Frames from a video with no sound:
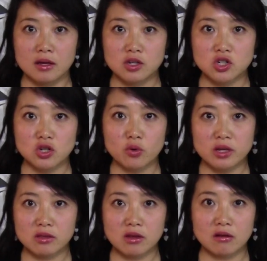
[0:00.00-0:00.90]

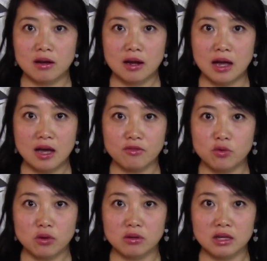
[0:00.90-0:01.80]
showing their love
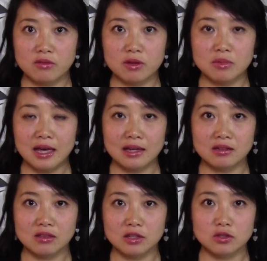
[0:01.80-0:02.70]
or giving me
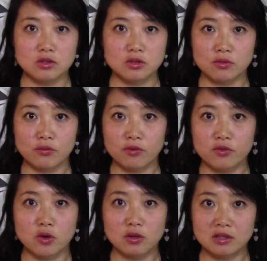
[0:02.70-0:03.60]
anything to
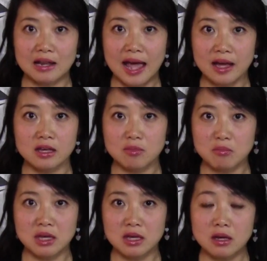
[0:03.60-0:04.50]
fulfill the lack
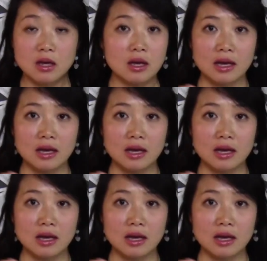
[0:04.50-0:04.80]
in me.